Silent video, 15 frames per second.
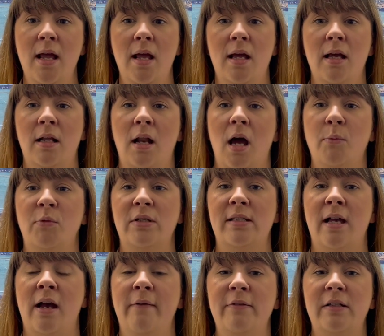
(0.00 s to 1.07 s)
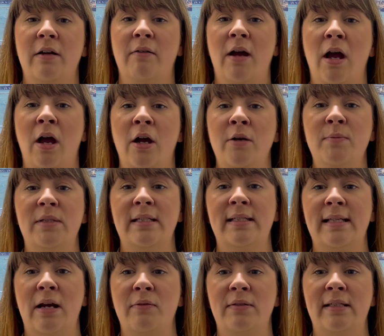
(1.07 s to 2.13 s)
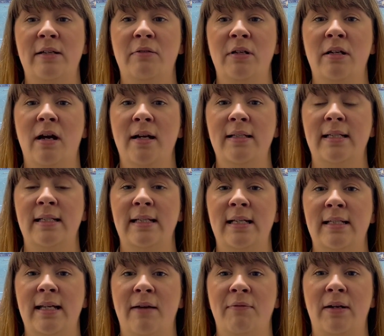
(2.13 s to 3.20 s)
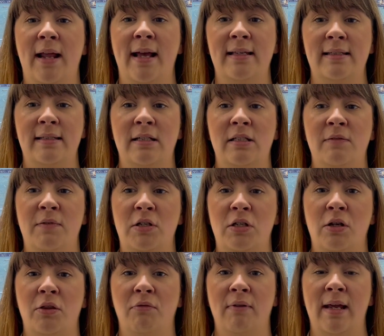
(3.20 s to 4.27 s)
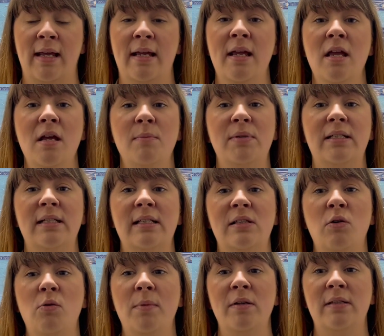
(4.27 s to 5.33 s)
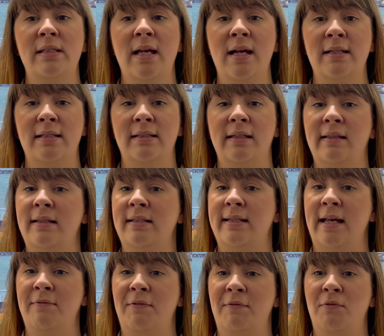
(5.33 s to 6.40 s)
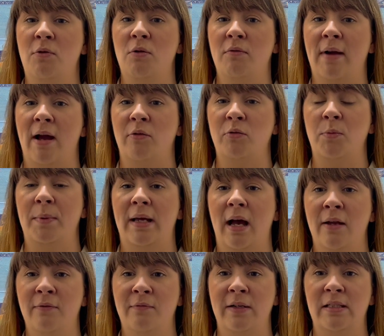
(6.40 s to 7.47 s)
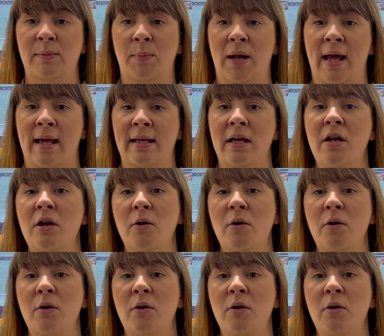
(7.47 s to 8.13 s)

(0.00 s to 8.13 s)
Lyme Reserves are at home to South Seal United in Devon Exeter Division 3, but it is almost certain that the day before ground will be unfit to play,